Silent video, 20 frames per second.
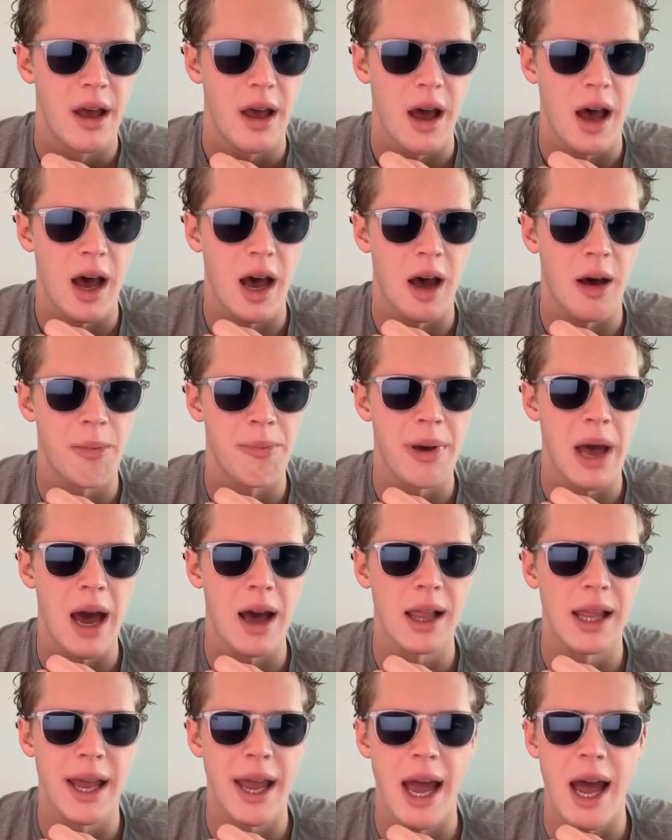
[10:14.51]

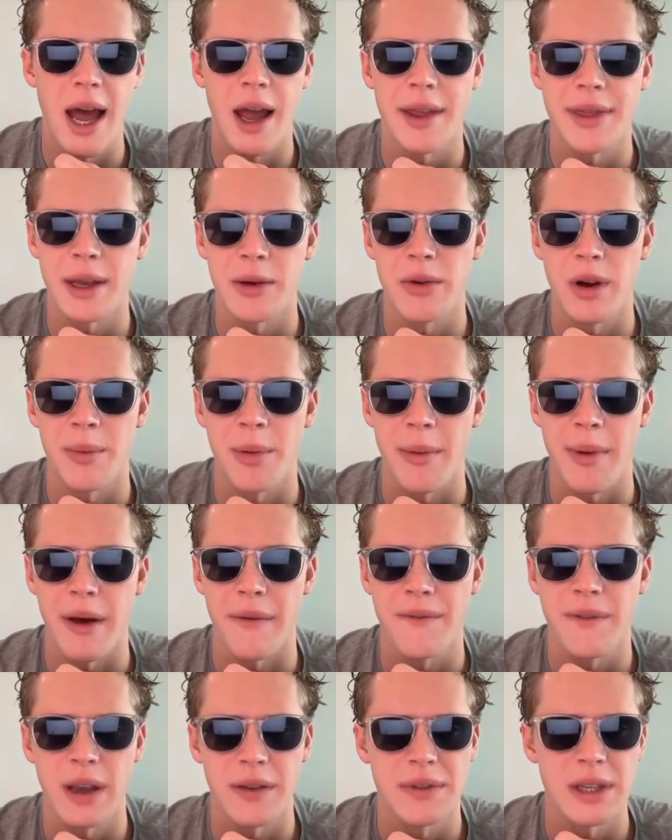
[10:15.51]
Pal AI, I think we're up about
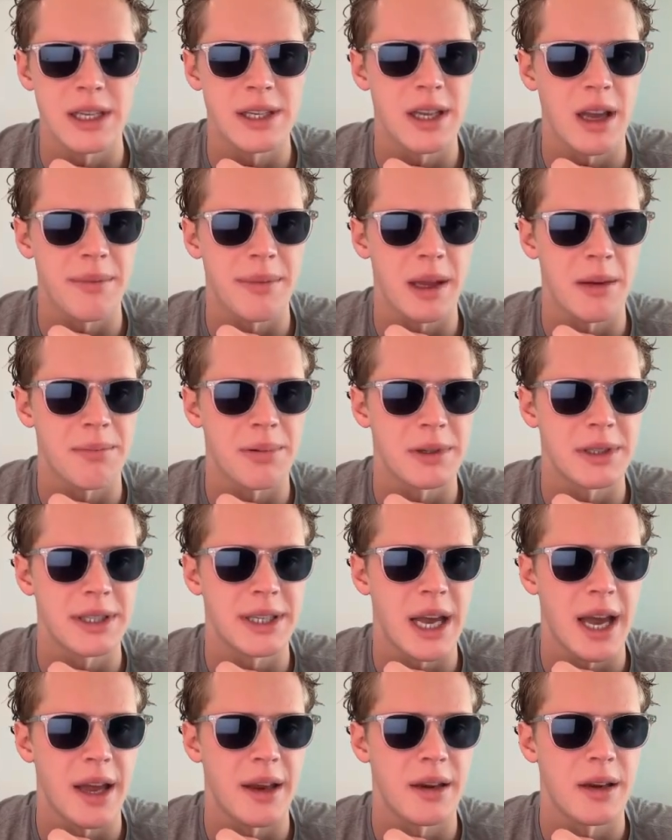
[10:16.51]
50 something
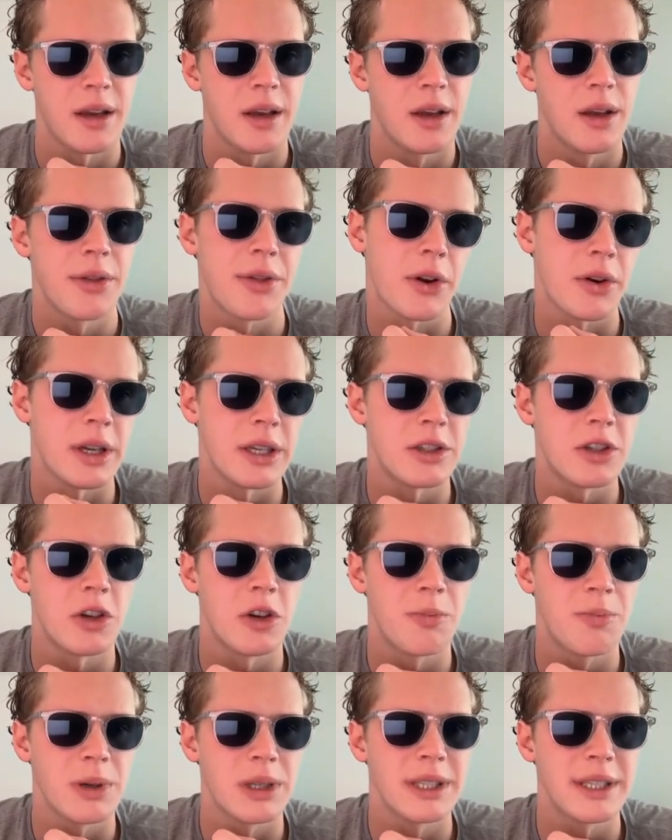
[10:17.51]
percent,
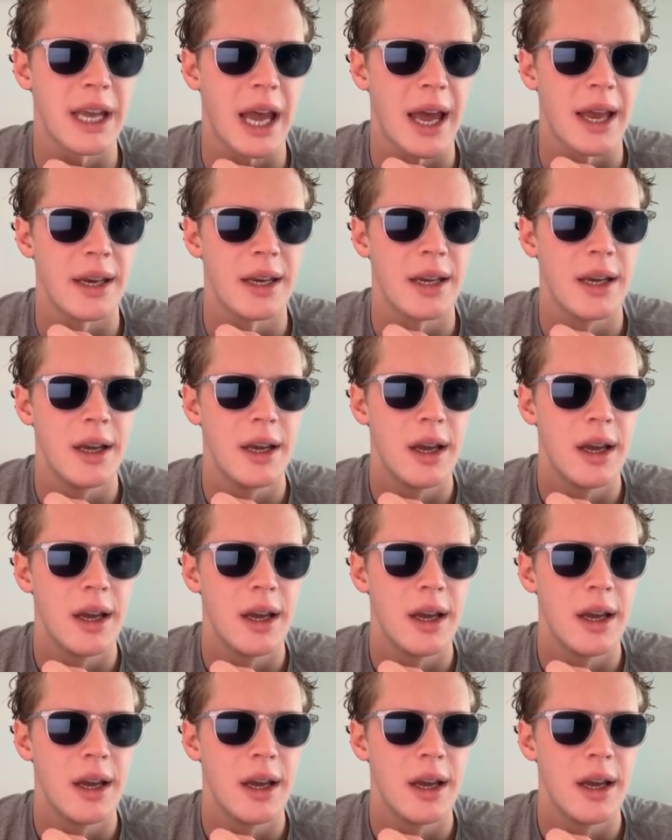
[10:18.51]
32%.